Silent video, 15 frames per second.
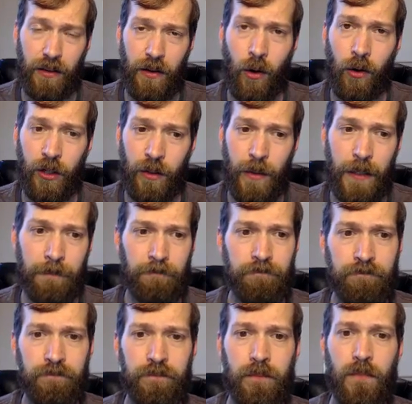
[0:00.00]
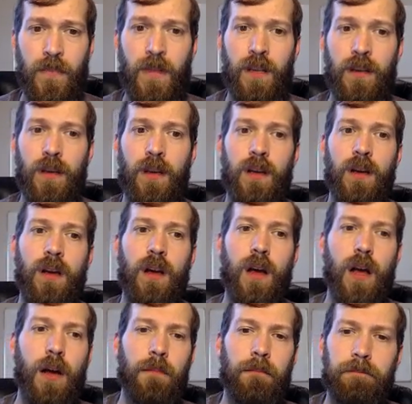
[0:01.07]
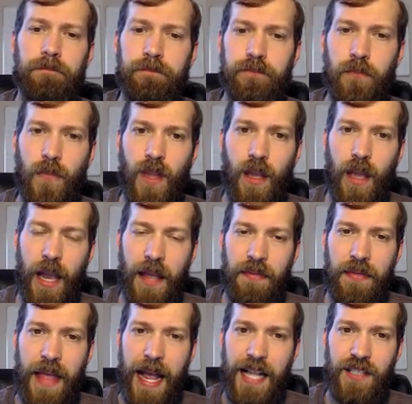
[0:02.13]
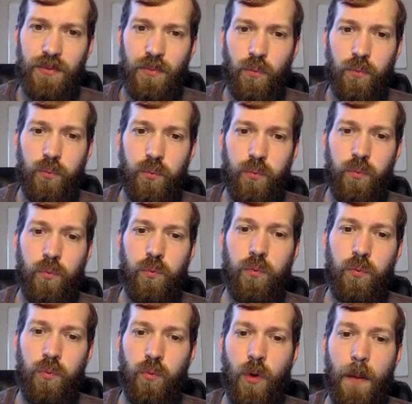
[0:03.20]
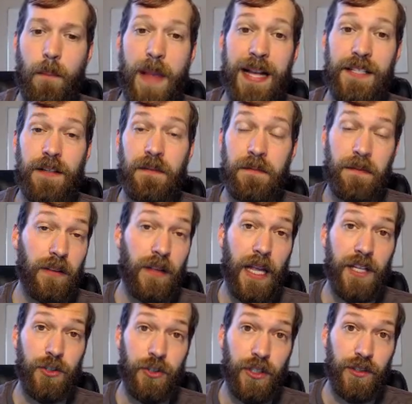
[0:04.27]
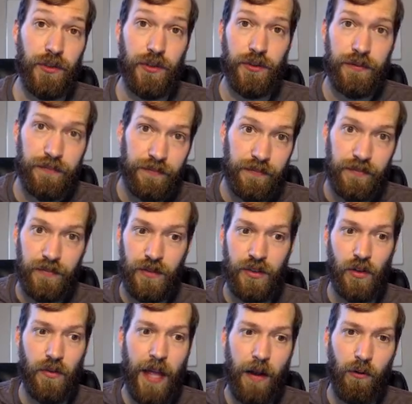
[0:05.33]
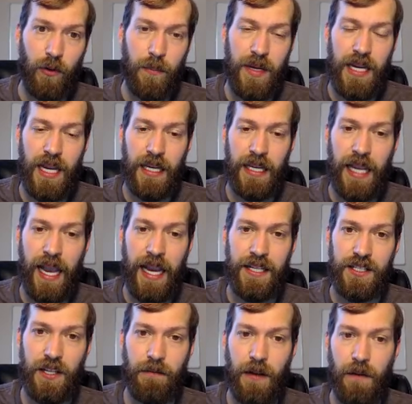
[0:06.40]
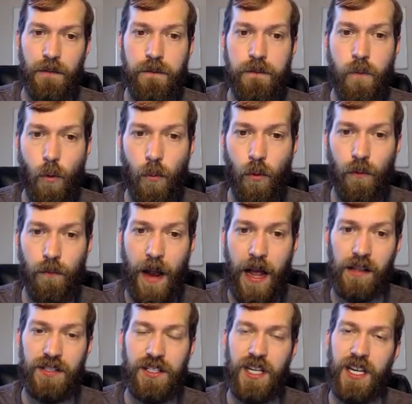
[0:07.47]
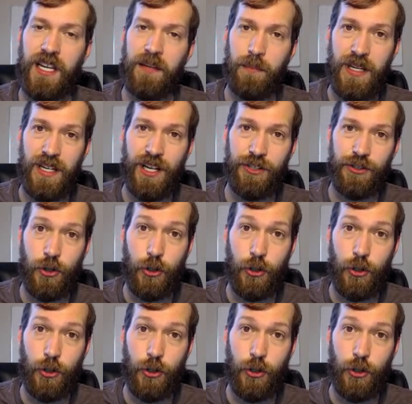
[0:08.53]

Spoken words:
argument. And that's what makes it fallacious. So that would be a case of a formal fallacy because the